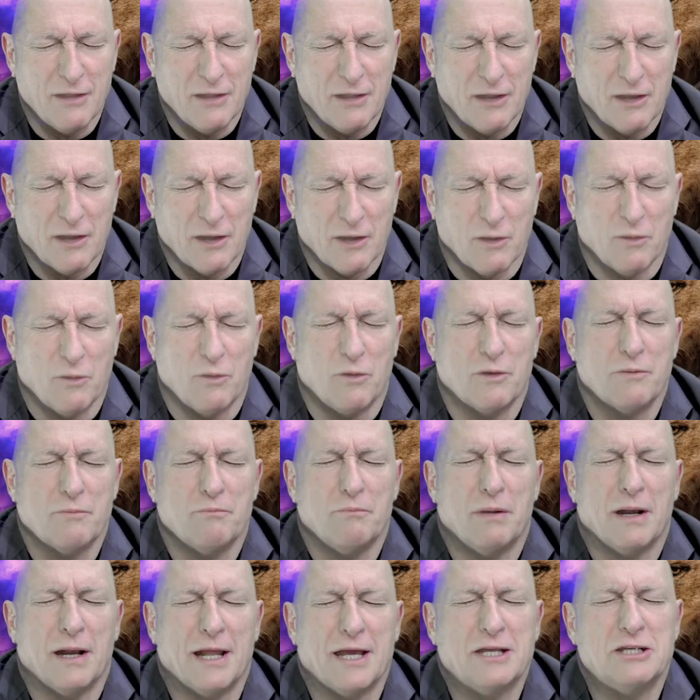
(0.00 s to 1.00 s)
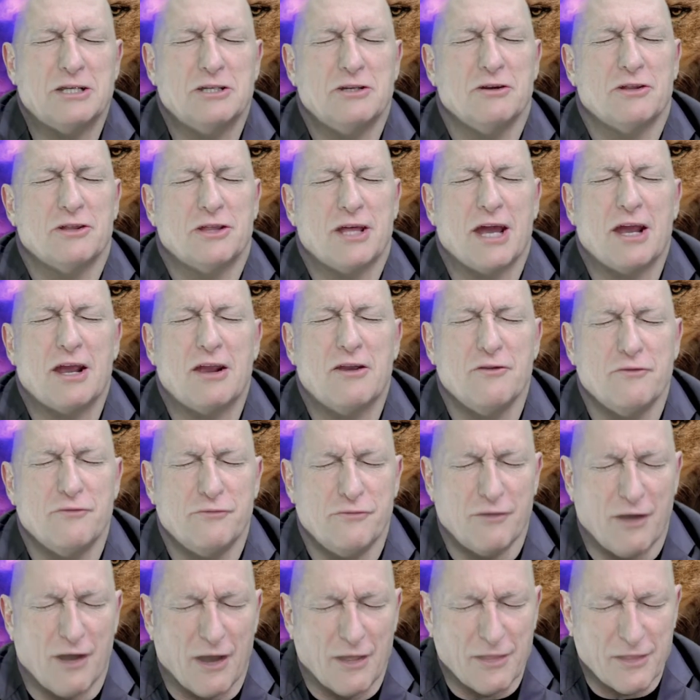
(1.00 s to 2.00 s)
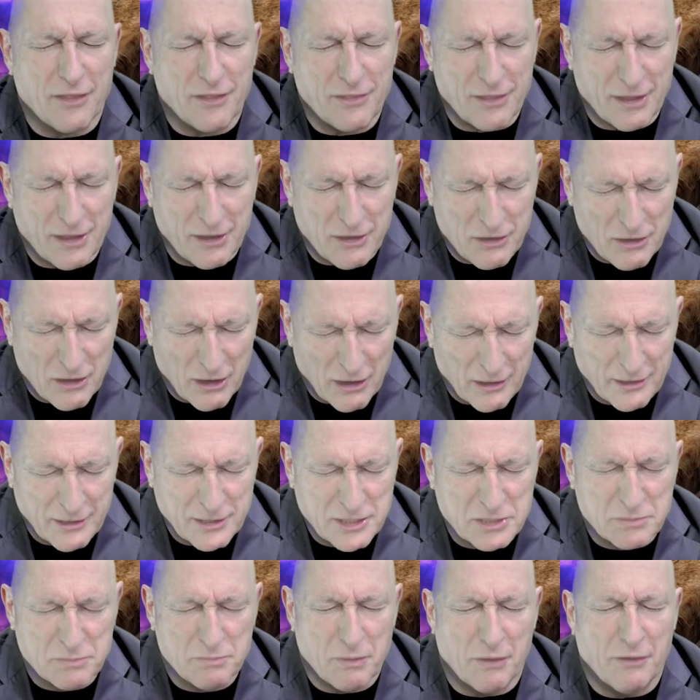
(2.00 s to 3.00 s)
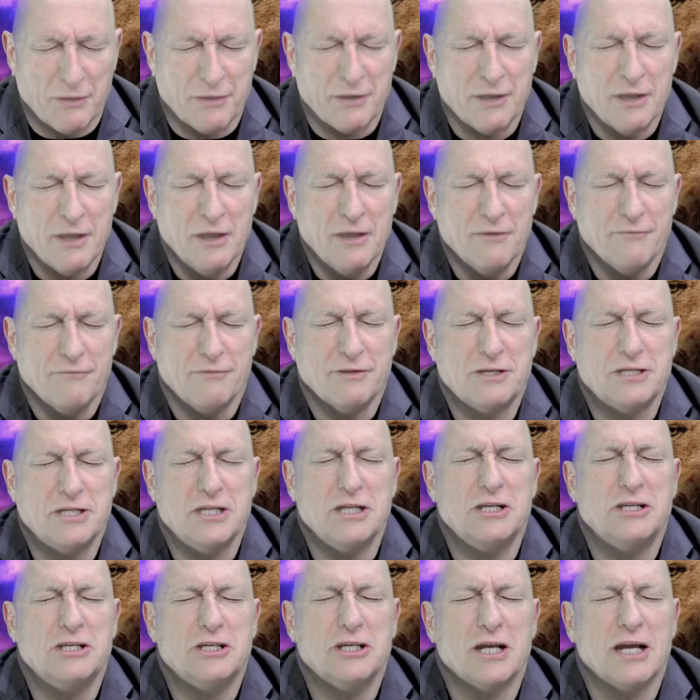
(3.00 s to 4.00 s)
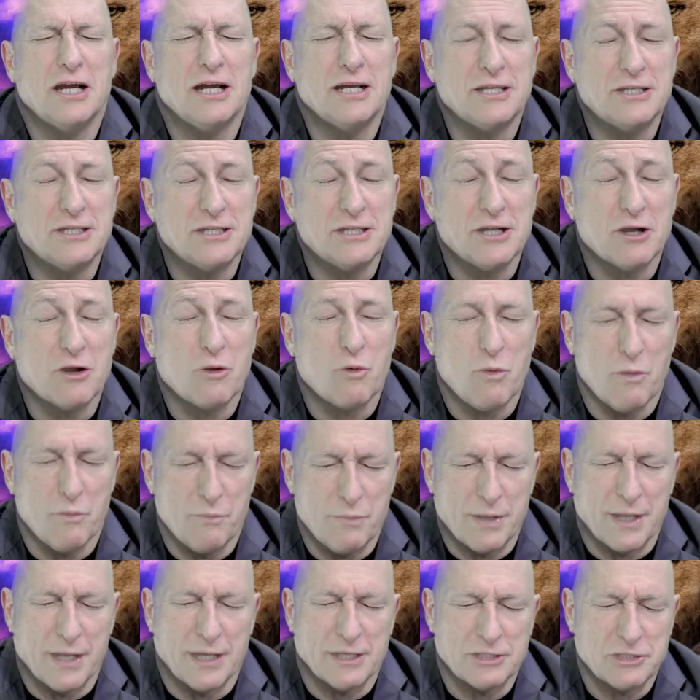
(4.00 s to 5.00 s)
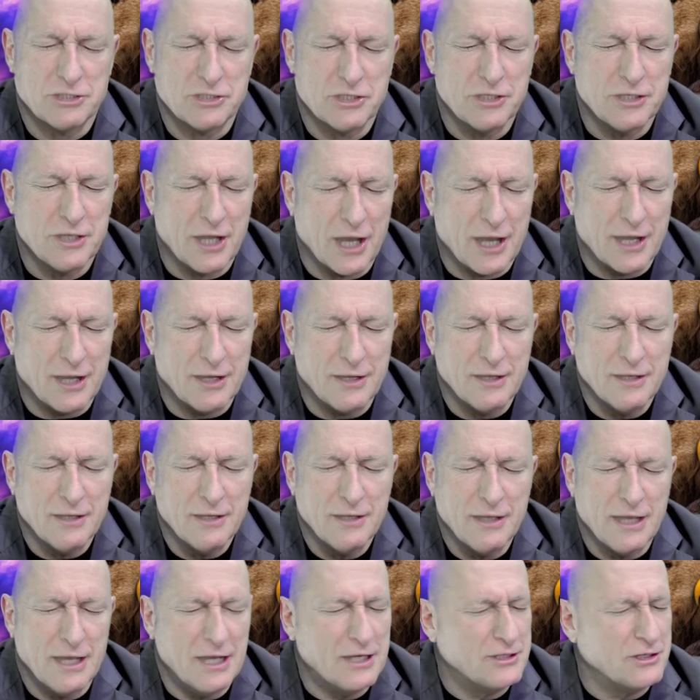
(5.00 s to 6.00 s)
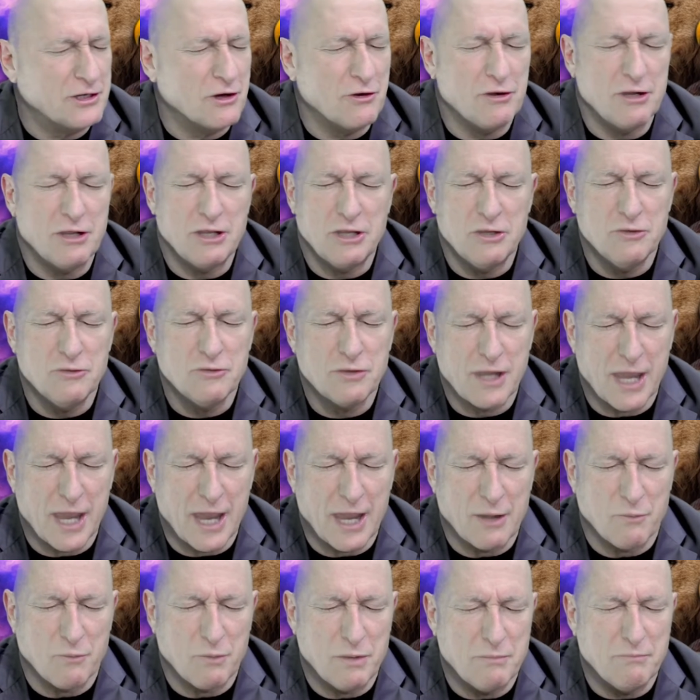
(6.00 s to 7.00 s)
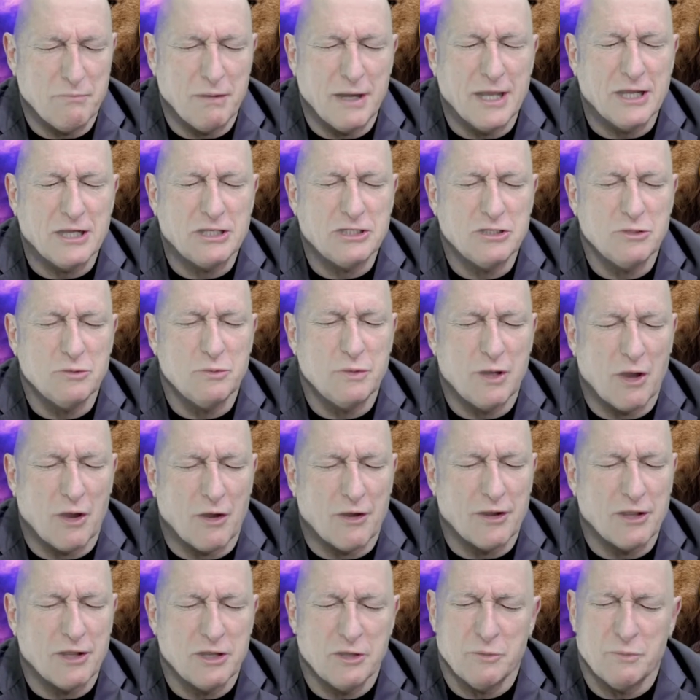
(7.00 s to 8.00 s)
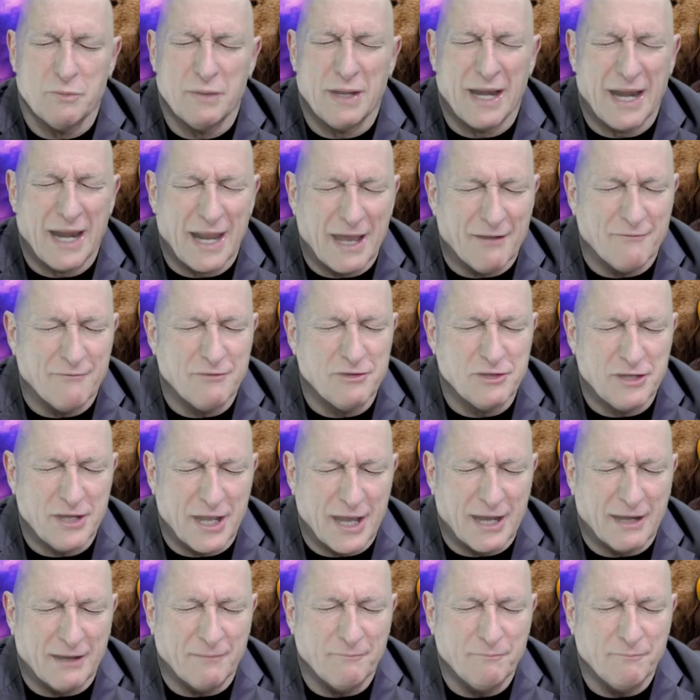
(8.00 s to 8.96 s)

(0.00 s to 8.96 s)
Lord bless you. Thank you, Father. Thank you, Holy Spirit, for teaching us and equipping us tonight as only you can. We bless you, we honor you, we love you now.